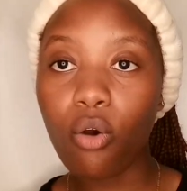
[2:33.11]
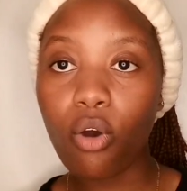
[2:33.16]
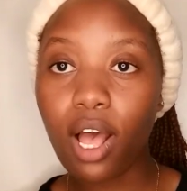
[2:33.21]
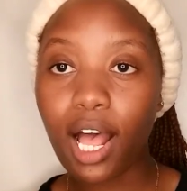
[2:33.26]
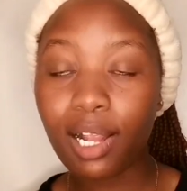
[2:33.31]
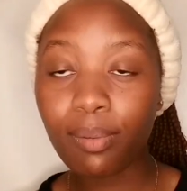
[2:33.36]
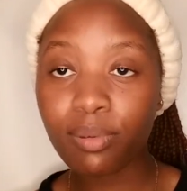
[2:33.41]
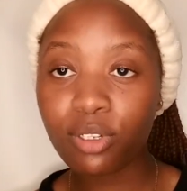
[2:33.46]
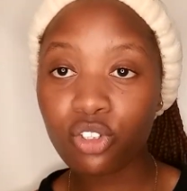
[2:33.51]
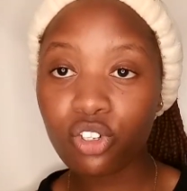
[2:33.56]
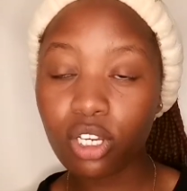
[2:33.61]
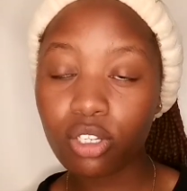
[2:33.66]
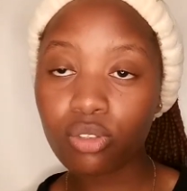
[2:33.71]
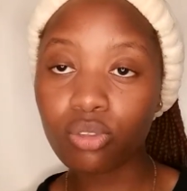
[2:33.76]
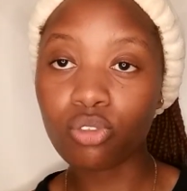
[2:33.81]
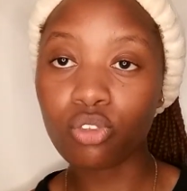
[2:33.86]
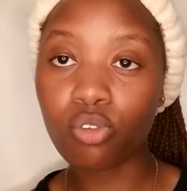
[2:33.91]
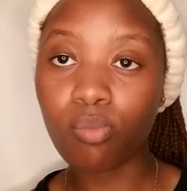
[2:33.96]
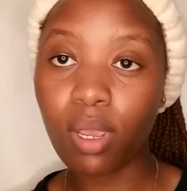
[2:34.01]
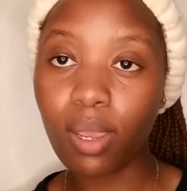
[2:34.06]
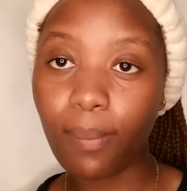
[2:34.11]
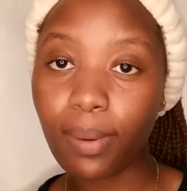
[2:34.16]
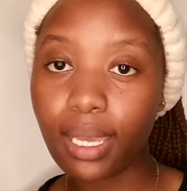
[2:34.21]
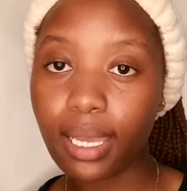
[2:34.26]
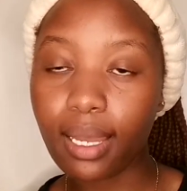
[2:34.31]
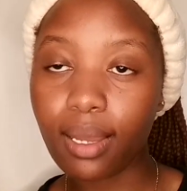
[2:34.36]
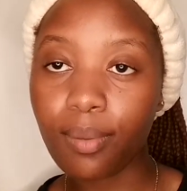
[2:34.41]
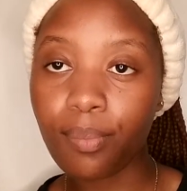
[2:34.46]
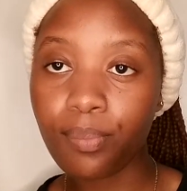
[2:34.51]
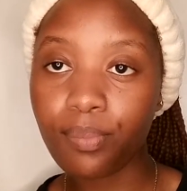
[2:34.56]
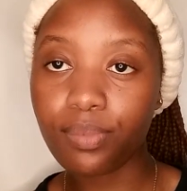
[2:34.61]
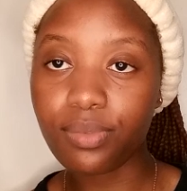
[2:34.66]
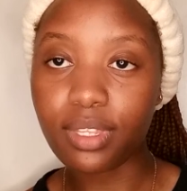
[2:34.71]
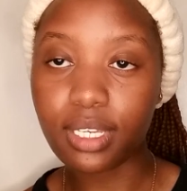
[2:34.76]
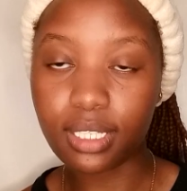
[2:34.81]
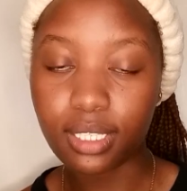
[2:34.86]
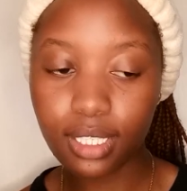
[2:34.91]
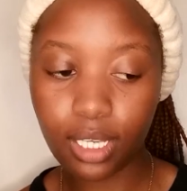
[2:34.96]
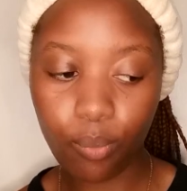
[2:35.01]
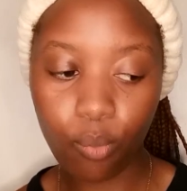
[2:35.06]
I'll be trying to do my makeup
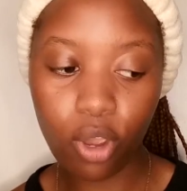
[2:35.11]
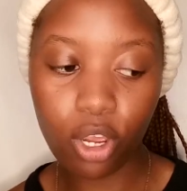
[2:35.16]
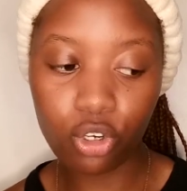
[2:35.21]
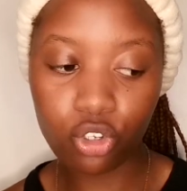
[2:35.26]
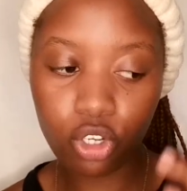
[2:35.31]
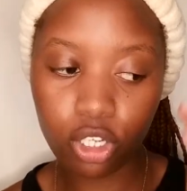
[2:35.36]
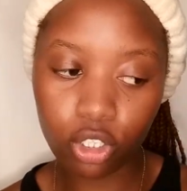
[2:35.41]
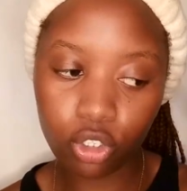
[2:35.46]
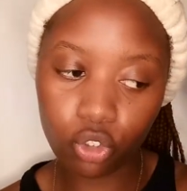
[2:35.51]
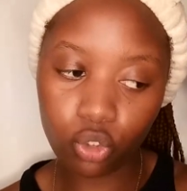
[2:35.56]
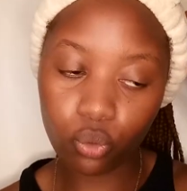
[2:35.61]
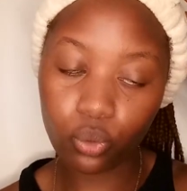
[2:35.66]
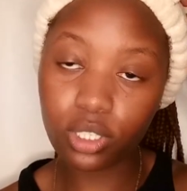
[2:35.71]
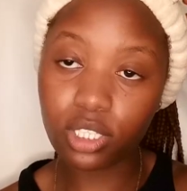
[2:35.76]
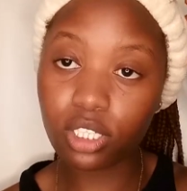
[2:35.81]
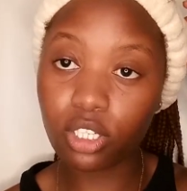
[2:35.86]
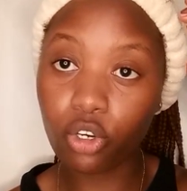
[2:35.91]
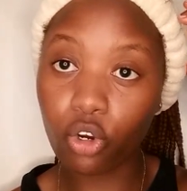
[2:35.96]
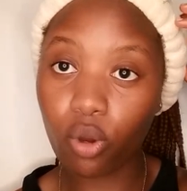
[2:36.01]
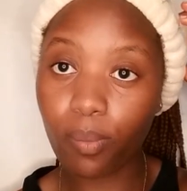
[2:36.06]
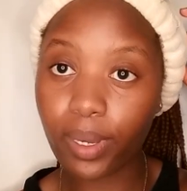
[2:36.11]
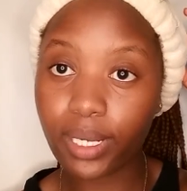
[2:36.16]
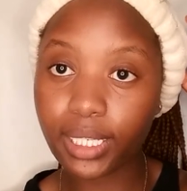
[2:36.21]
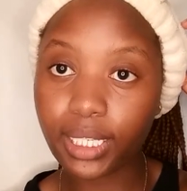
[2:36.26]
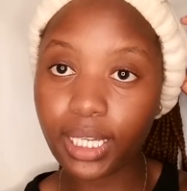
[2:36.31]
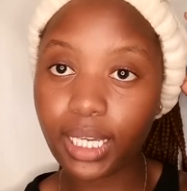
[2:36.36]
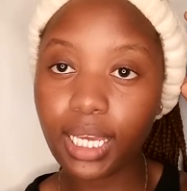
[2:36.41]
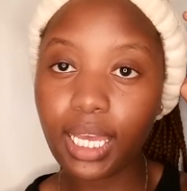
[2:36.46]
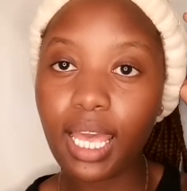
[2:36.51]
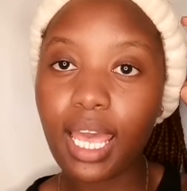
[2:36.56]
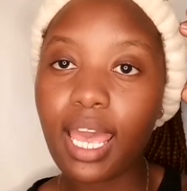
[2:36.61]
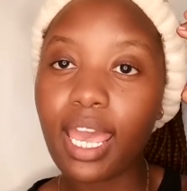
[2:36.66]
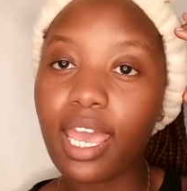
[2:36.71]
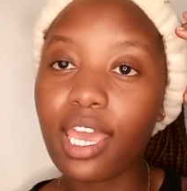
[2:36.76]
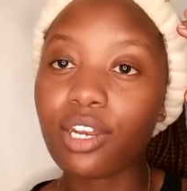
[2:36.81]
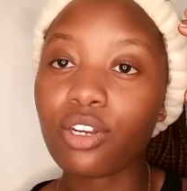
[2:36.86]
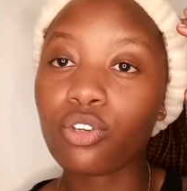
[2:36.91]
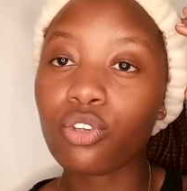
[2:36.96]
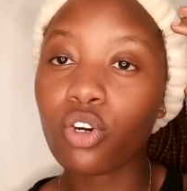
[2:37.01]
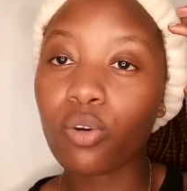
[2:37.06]
the same way I usually do it normally.
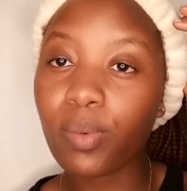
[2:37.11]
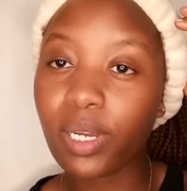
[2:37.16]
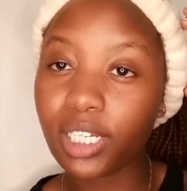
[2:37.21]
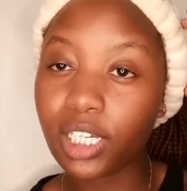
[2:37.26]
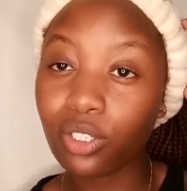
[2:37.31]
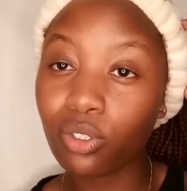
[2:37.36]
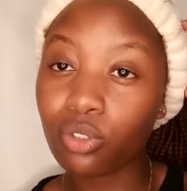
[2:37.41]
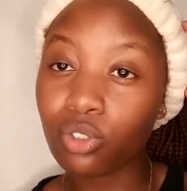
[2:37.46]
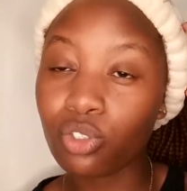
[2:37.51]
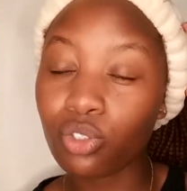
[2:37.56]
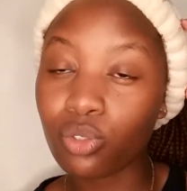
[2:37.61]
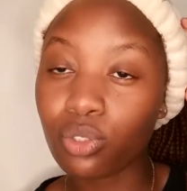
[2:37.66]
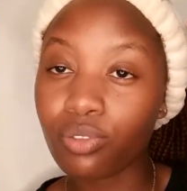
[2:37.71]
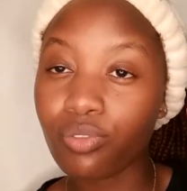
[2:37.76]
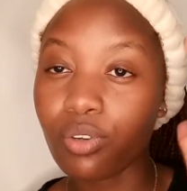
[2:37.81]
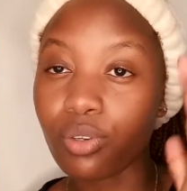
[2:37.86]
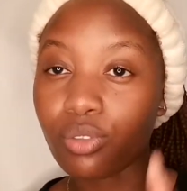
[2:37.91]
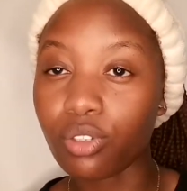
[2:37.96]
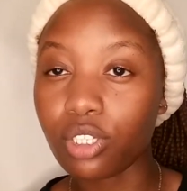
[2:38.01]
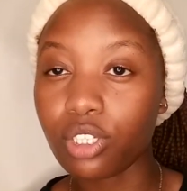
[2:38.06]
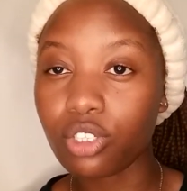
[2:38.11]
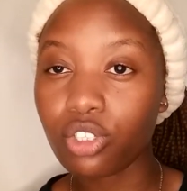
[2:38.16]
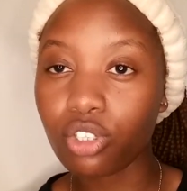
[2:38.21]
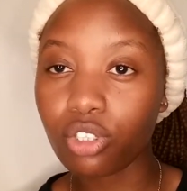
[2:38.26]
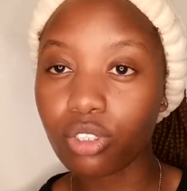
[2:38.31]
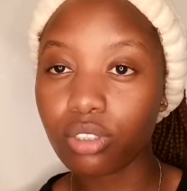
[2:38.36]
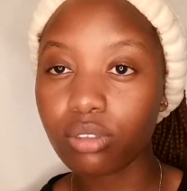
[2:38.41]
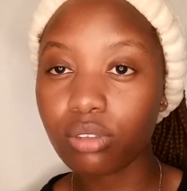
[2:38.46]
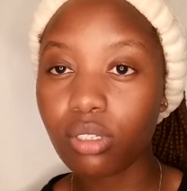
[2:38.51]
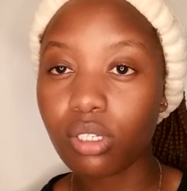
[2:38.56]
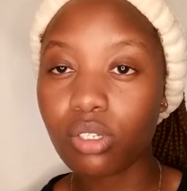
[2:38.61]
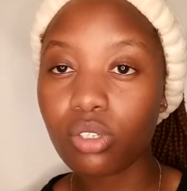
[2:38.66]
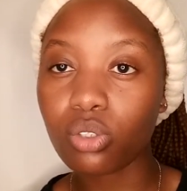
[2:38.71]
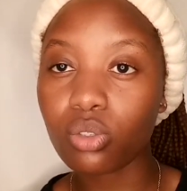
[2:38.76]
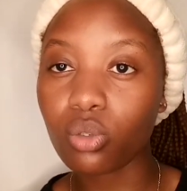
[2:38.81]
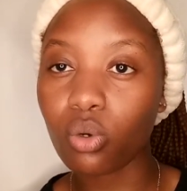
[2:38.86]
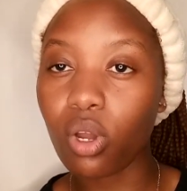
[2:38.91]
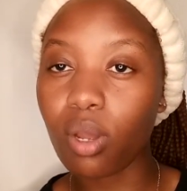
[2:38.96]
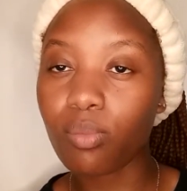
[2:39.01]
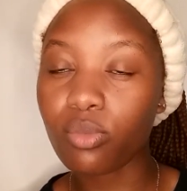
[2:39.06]
And normally I don't use foundation.
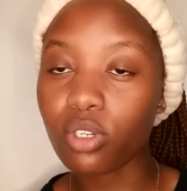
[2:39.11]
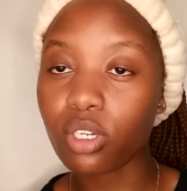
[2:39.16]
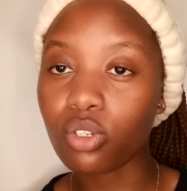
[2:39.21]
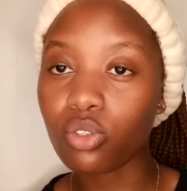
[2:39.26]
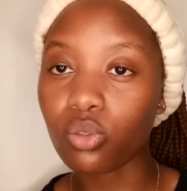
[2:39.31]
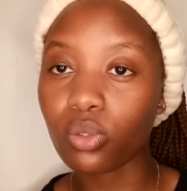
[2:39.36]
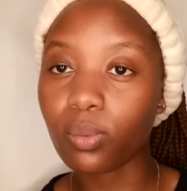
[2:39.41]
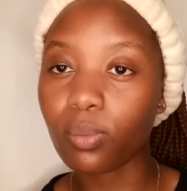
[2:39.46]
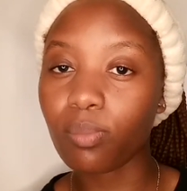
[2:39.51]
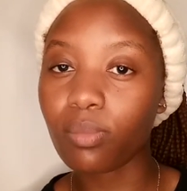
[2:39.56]
So I'm trying to